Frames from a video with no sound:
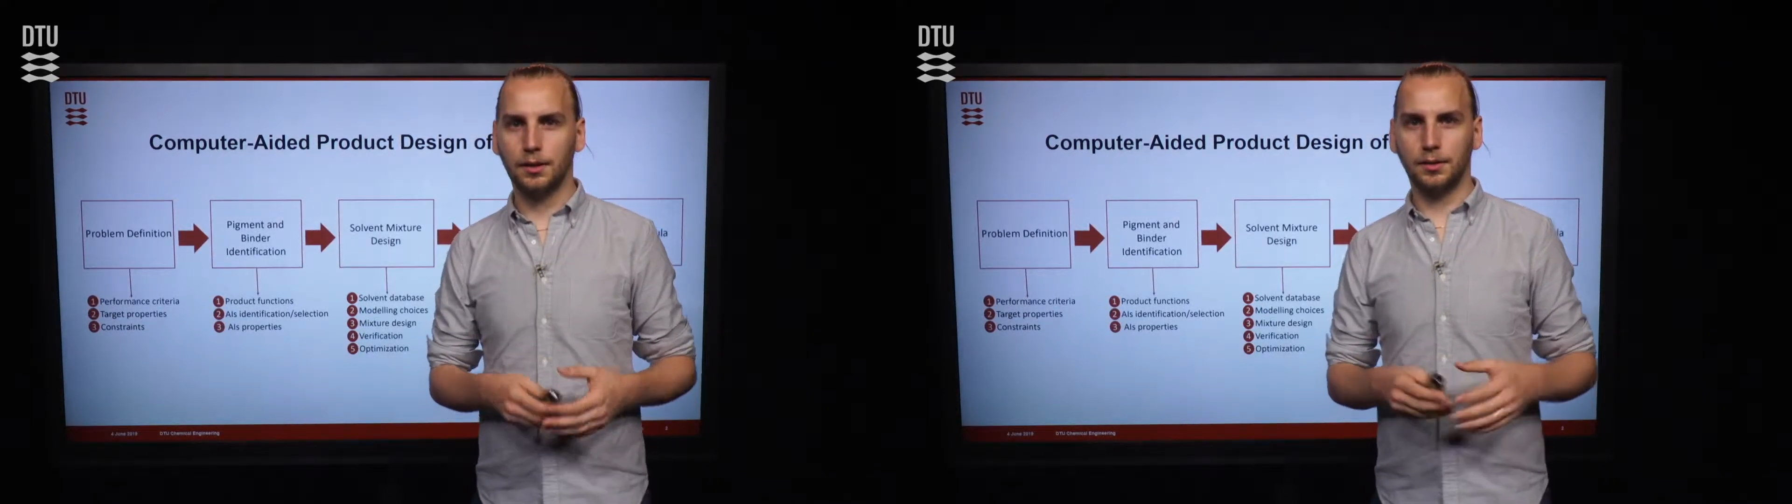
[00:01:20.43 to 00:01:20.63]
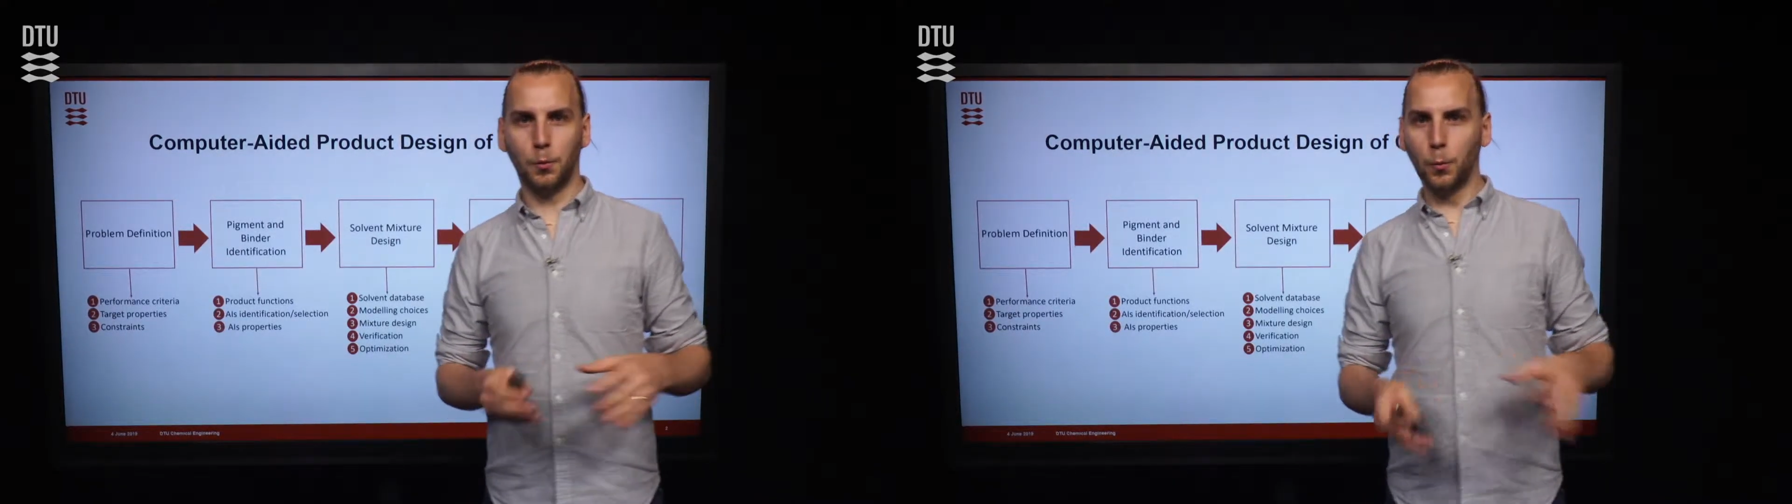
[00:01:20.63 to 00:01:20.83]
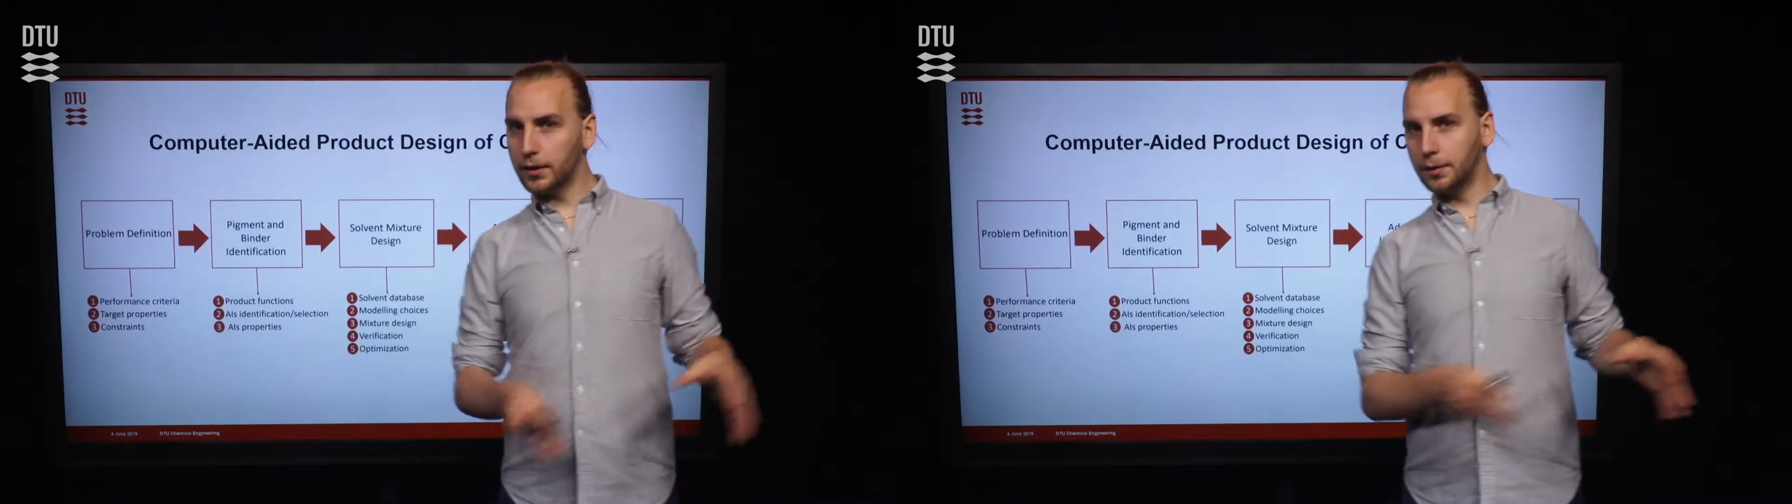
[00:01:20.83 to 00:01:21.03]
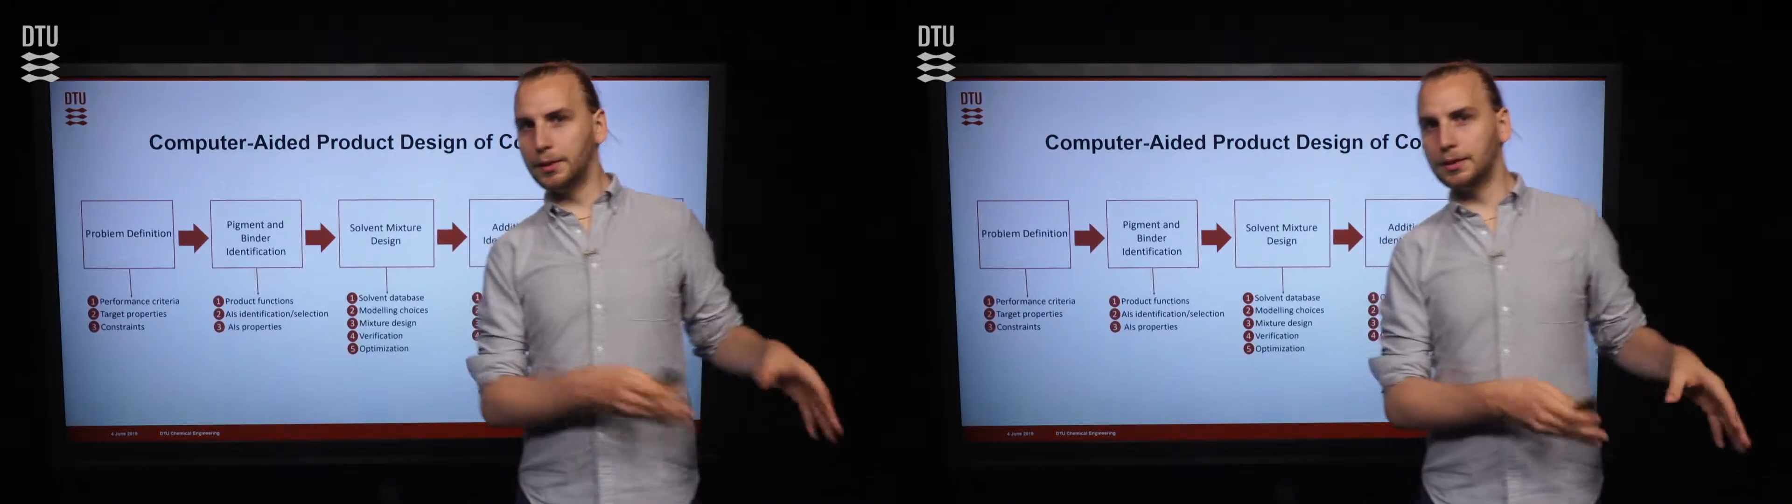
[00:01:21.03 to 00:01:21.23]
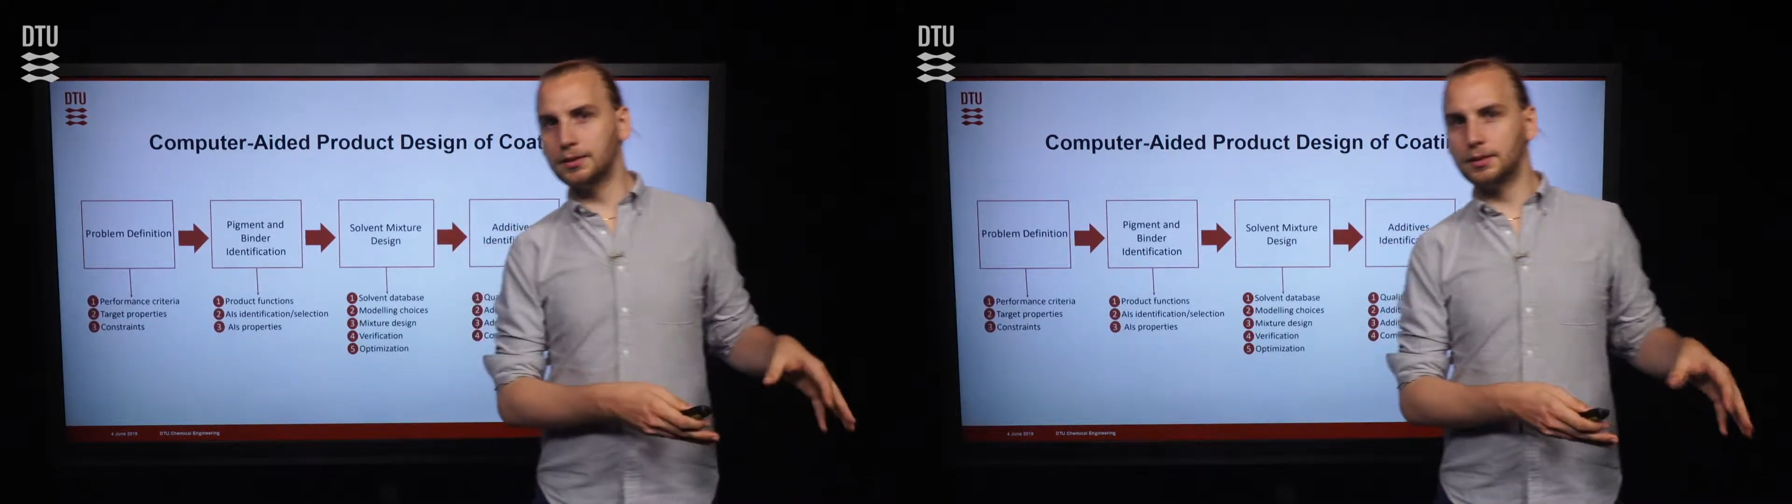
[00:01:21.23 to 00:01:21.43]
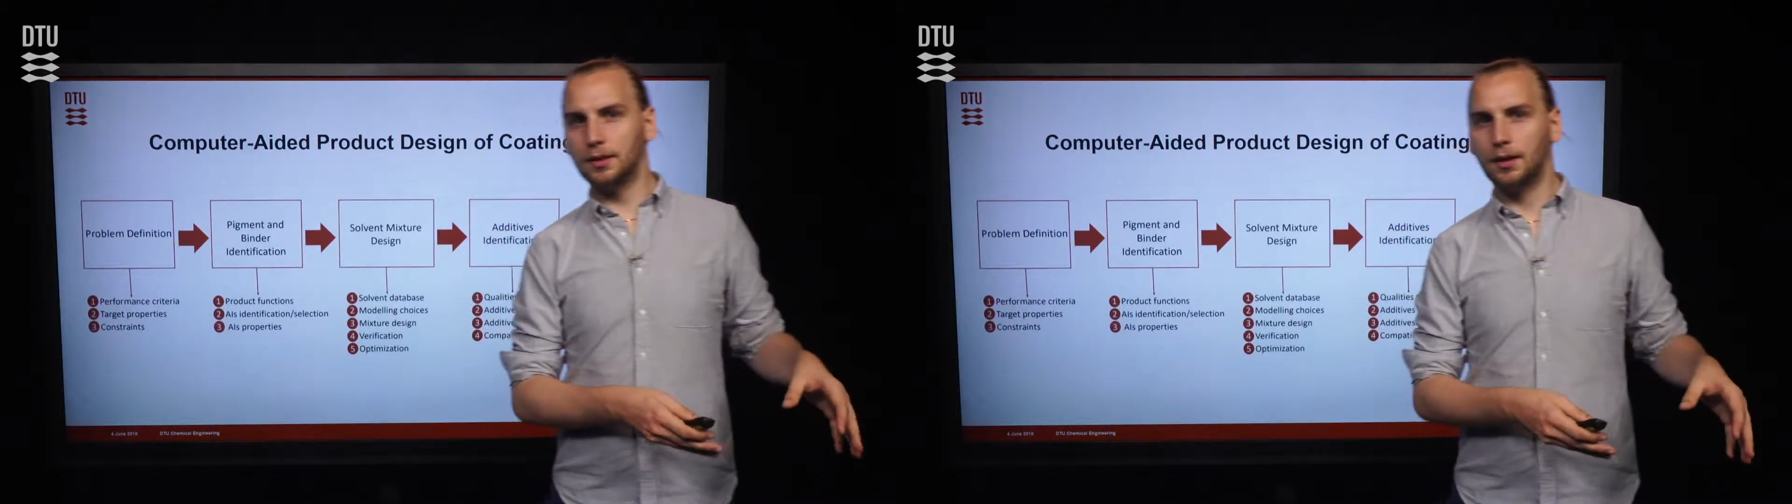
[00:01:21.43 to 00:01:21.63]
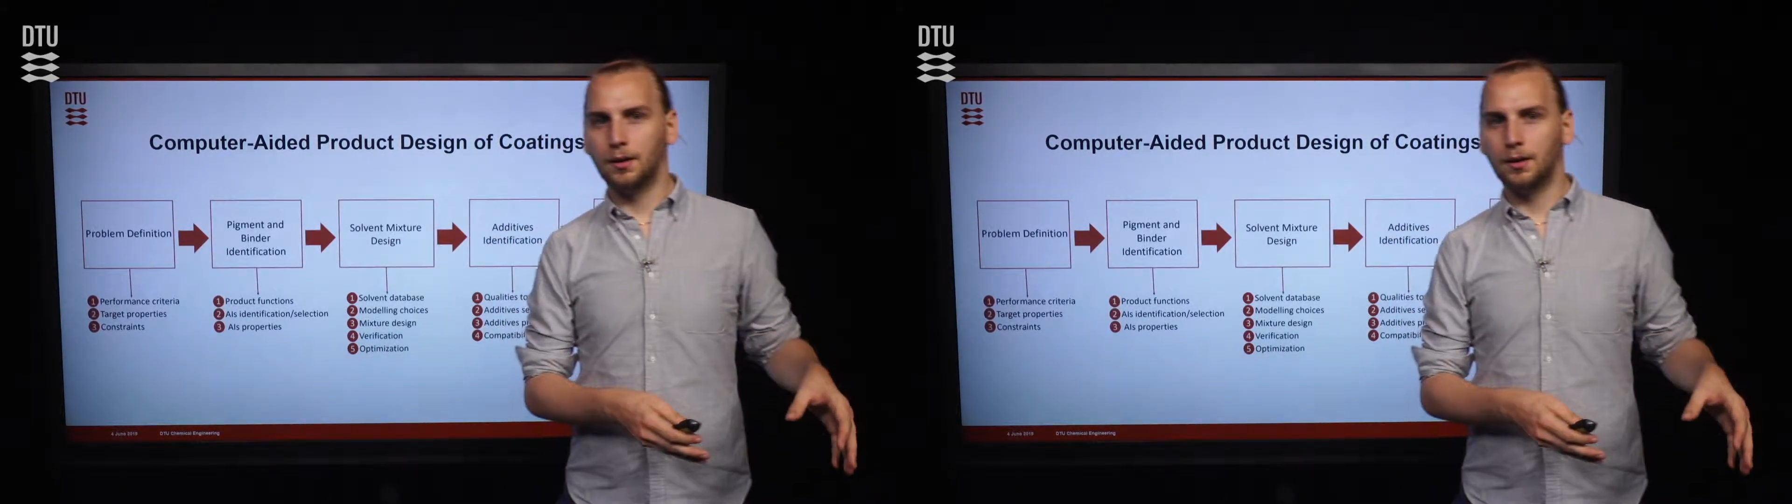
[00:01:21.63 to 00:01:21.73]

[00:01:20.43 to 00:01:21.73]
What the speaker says: the wettability,